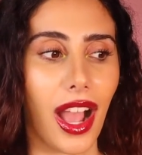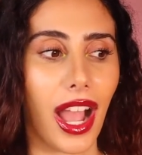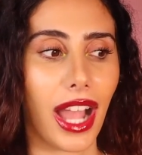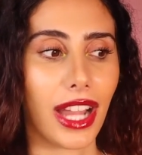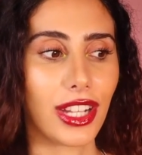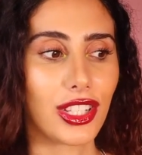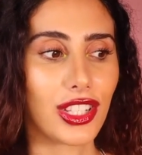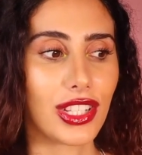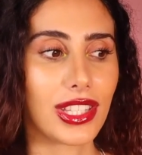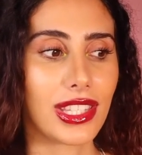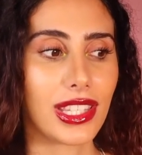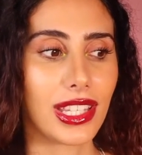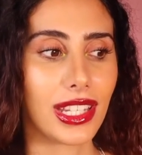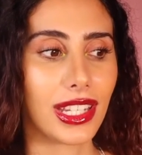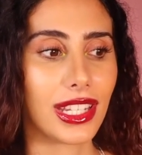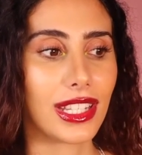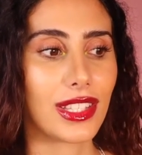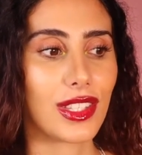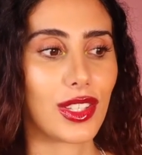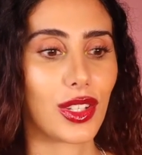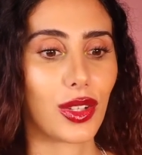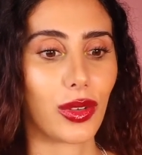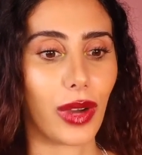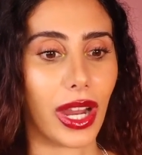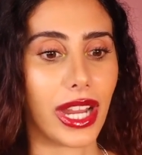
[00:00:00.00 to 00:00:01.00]
I just think
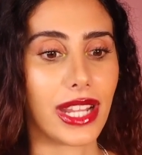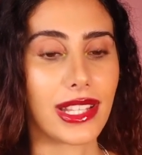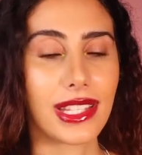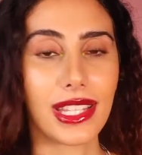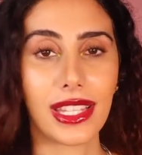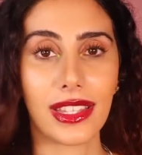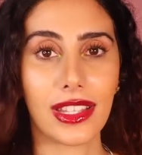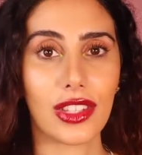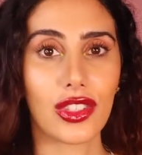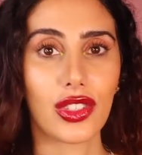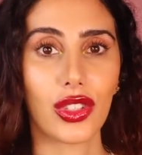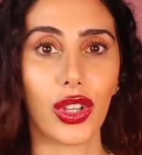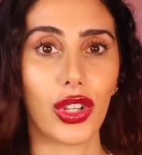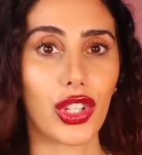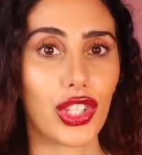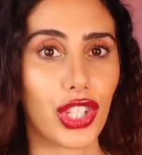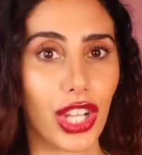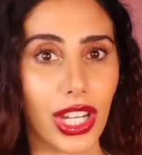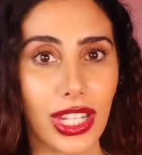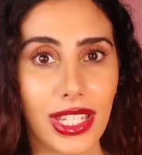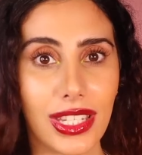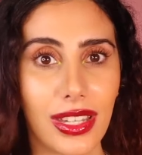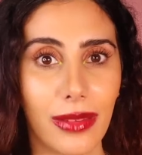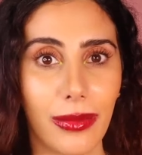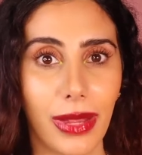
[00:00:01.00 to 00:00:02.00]
it's crazy. There's no
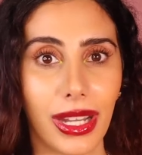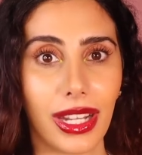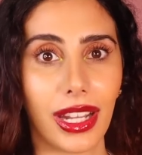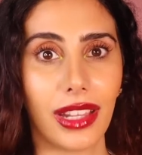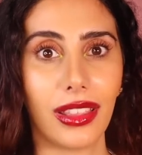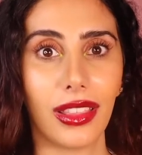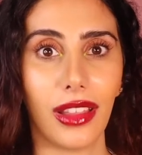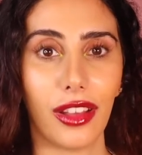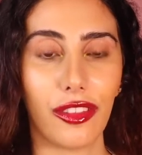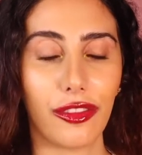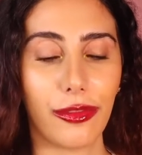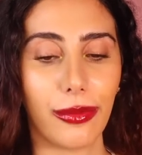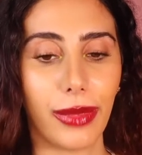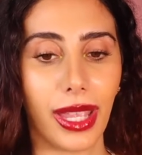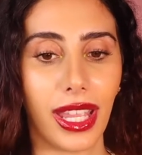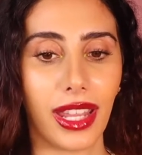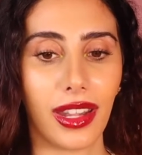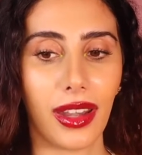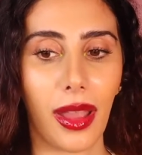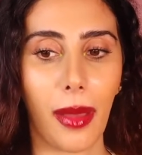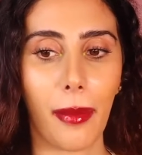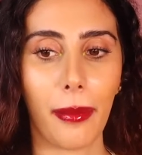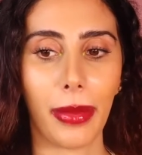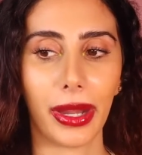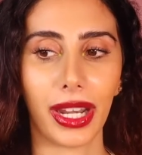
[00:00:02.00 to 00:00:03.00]
shade to men. I love
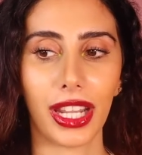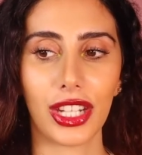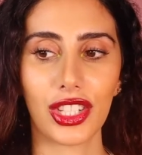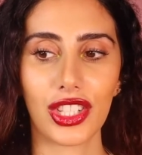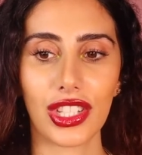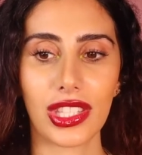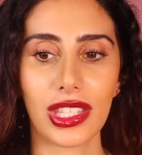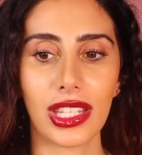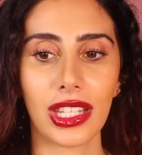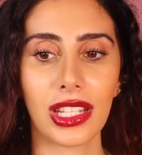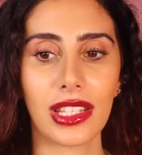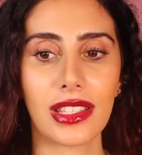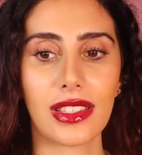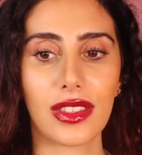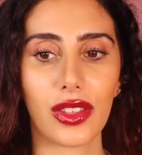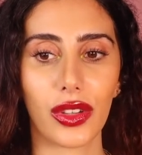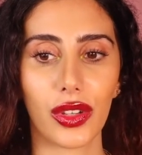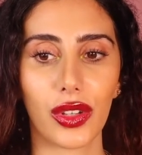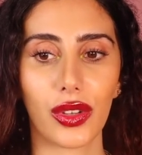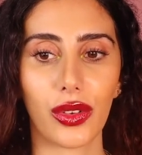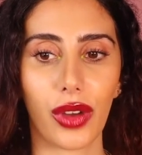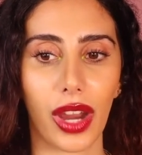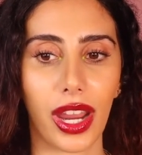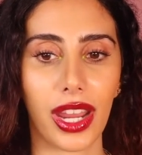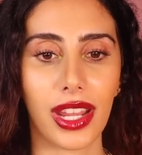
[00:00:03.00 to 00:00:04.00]
men, but I just think it's so
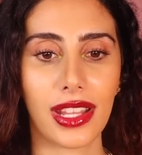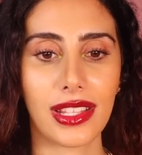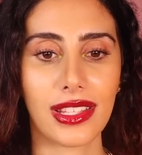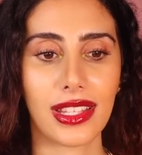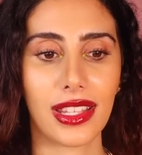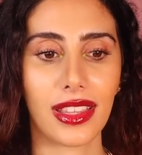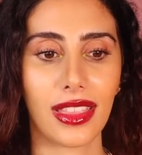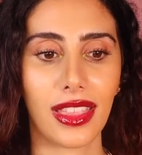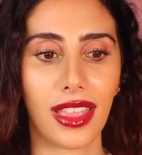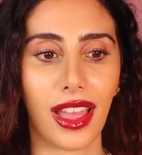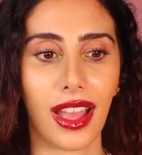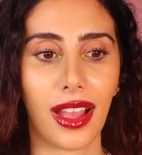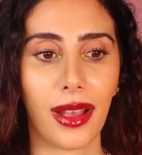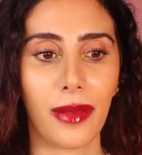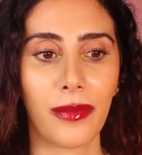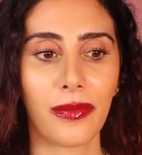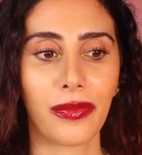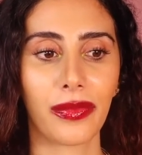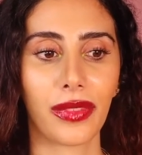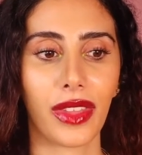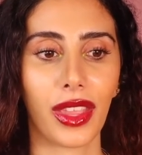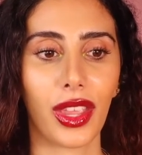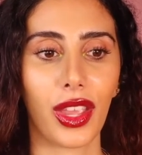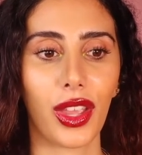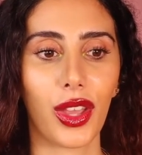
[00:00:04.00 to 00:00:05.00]
crazy that
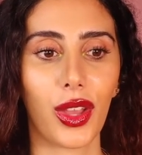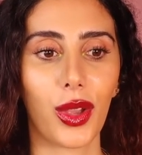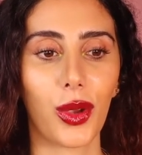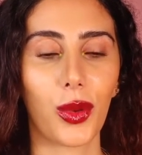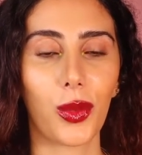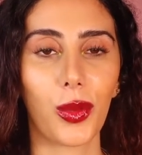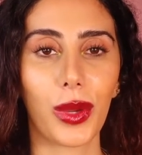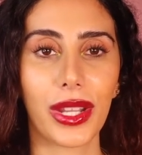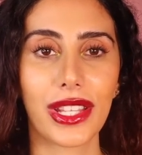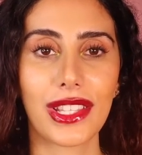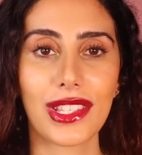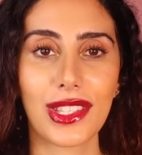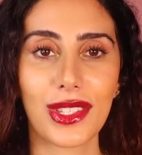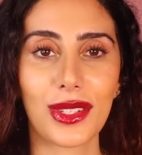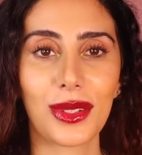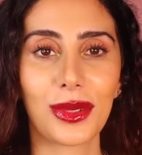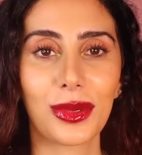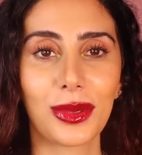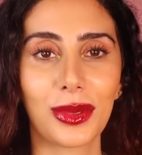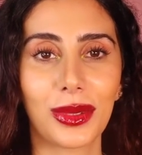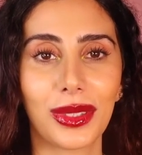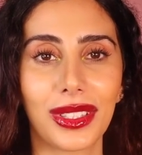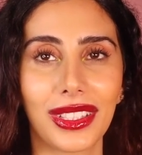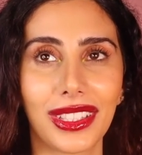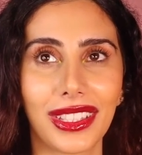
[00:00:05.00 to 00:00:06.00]
we
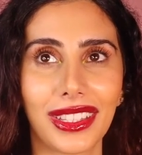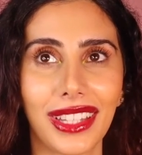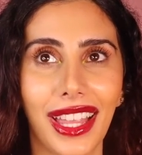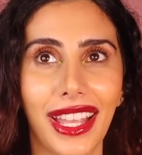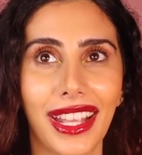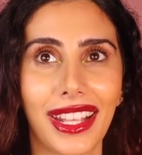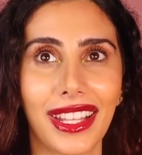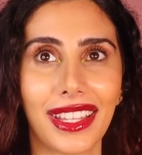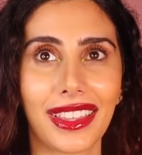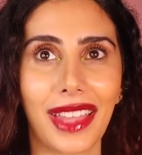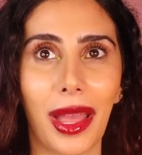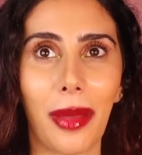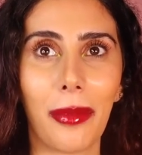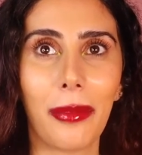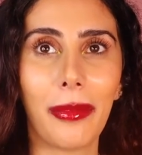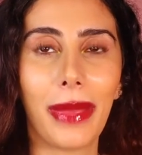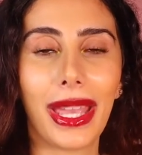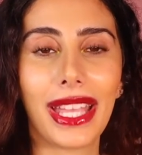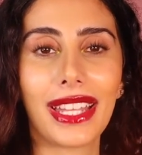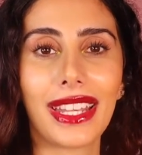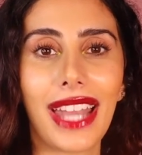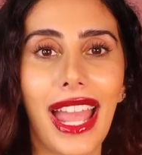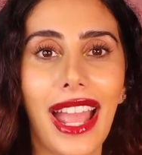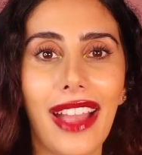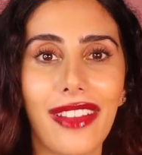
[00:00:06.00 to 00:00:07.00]
still like that
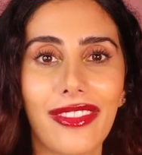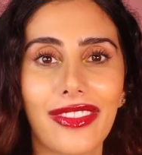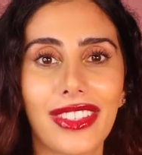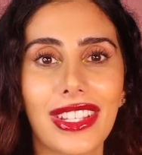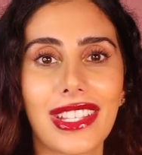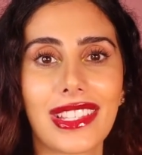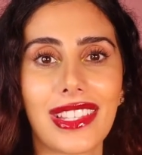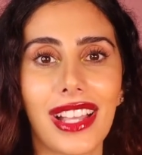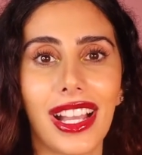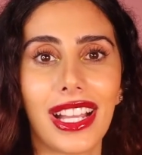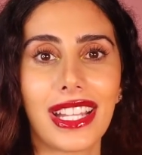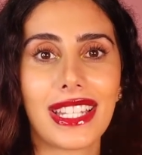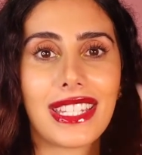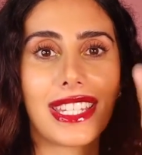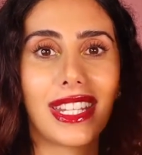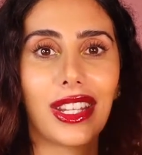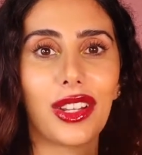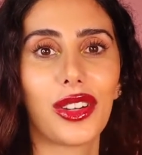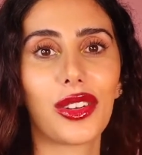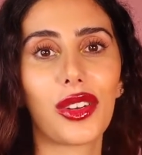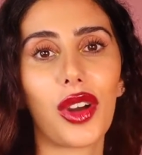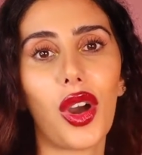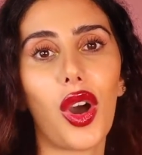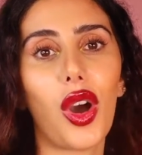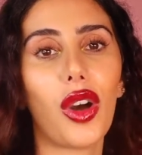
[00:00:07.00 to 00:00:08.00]
men have this
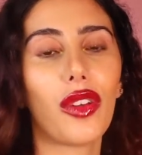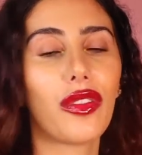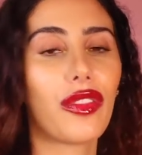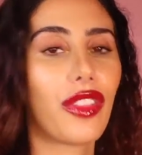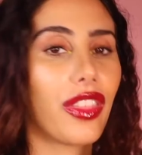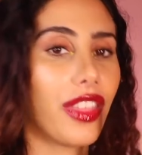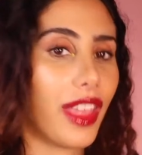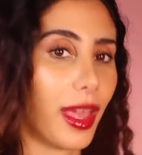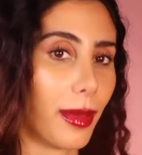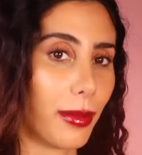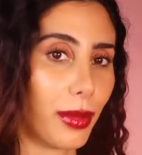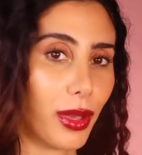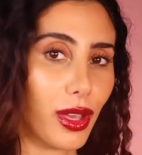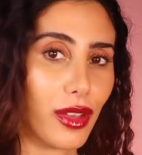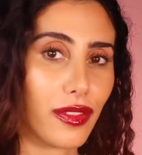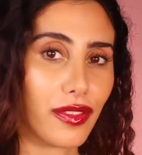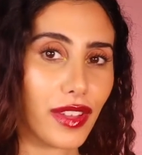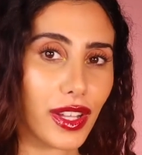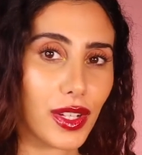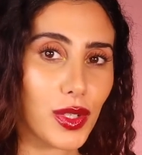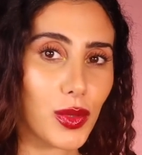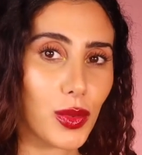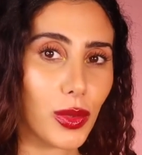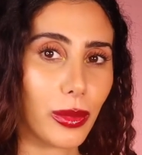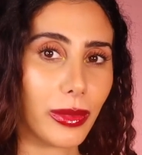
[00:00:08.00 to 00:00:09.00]
idea of their
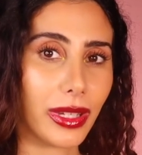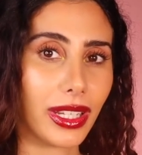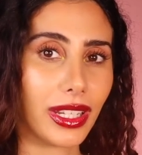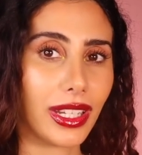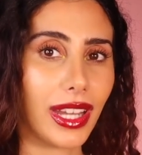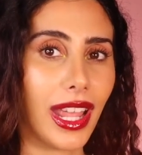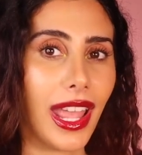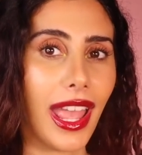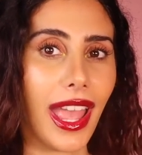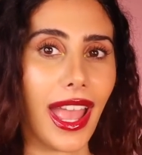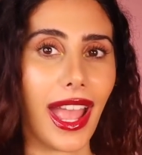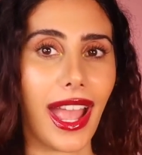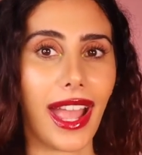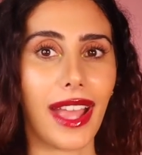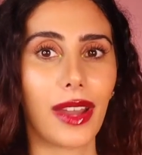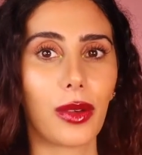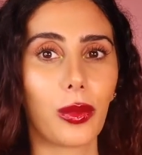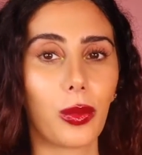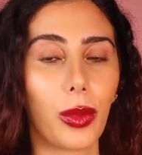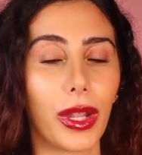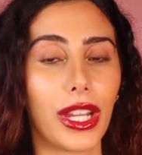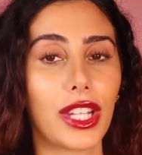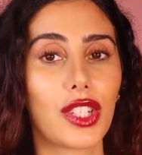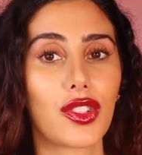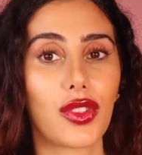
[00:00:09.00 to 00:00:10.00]
perfect woman
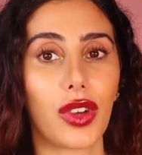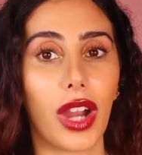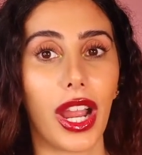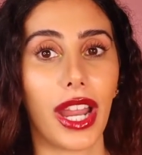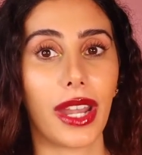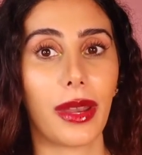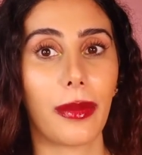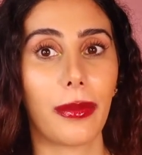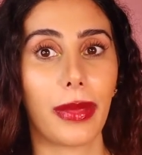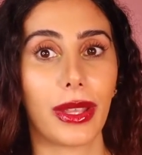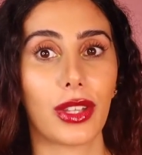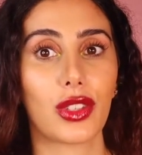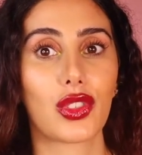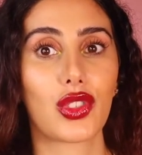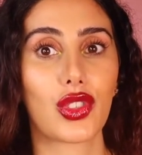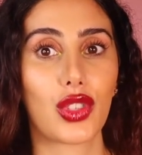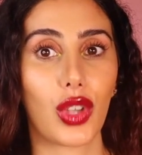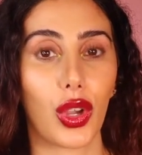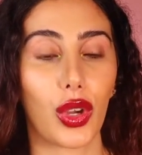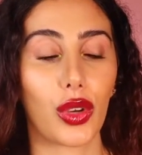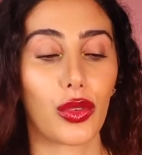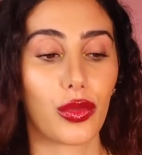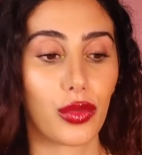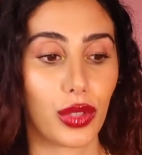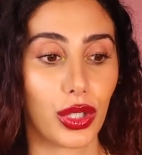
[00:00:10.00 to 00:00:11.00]
and we try to be
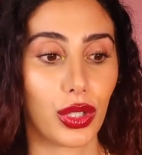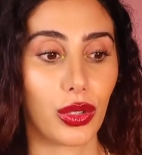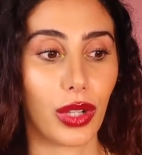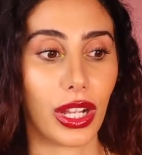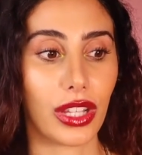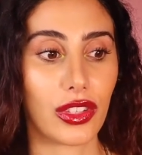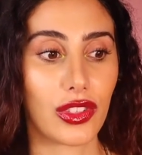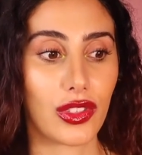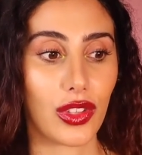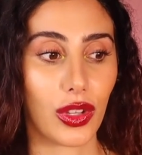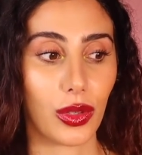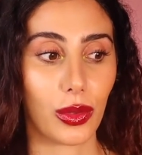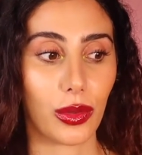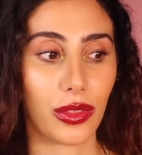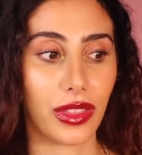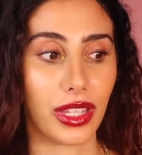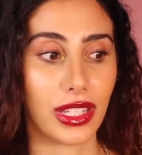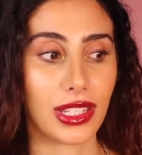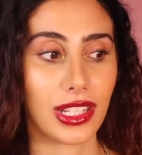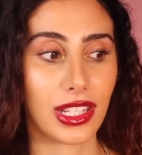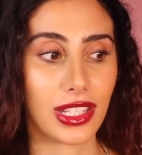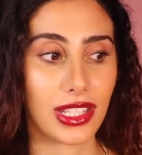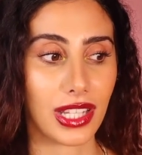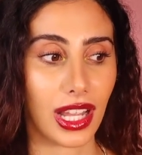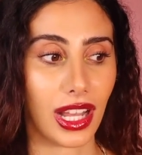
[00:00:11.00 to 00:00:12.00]
so real and so
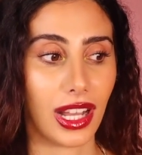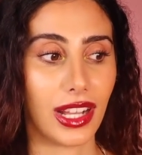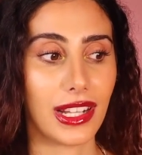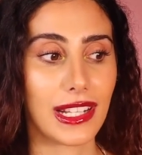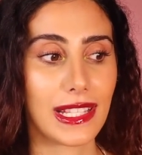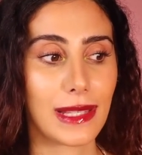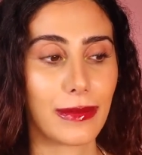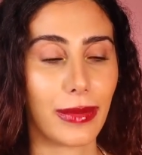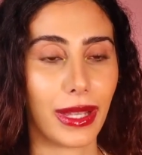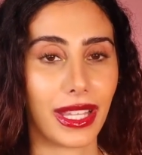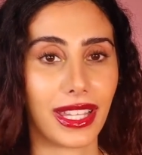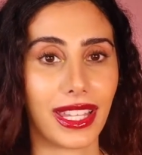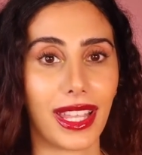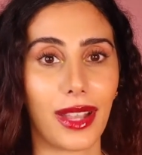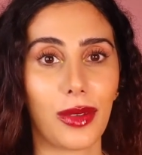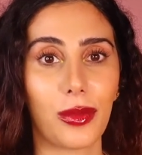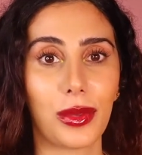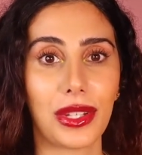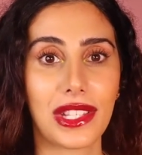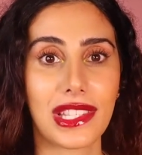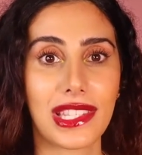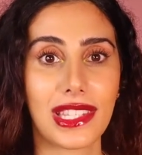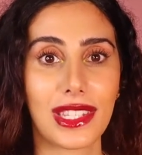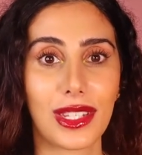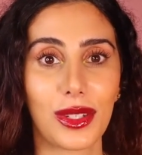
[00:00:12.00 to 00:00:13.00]
authentic to us, but yet we
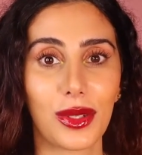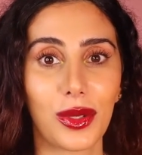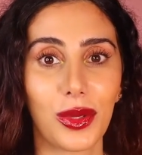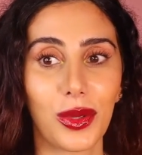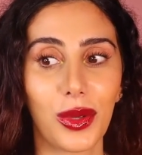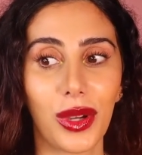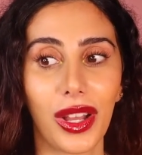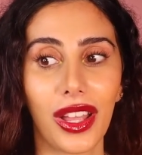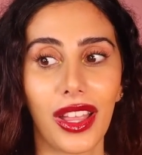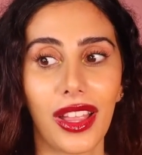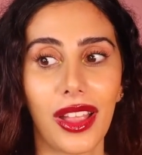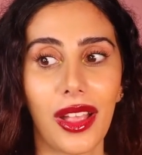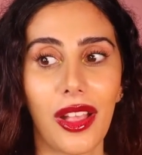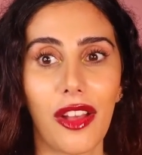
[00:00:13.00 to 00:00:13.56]
still